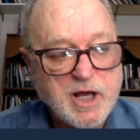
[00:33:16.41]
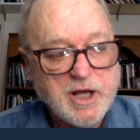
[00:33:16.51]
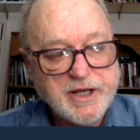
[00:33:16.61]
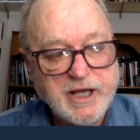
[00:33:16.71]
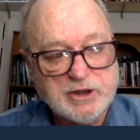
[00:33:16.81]

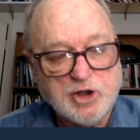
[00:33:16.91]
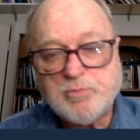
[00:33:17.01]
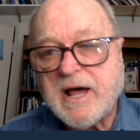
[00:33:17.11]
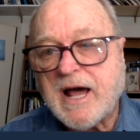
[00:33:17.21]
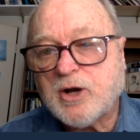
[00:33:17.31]
can look
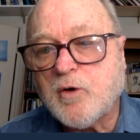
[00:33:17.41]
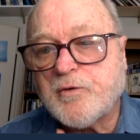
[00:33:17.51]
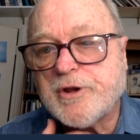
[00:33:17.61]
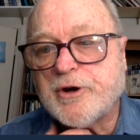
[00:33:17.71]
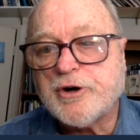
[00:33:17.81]
back
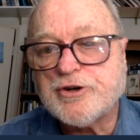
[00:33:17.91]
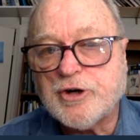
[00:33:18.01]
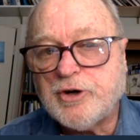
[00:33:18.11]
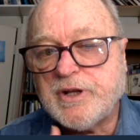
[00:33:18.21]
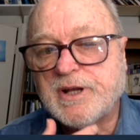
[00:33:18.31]
over their
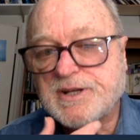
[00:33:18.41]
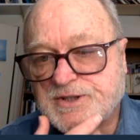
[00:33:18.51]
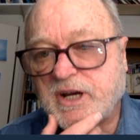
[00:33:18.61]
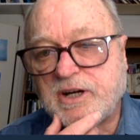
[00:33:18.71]
journey and say,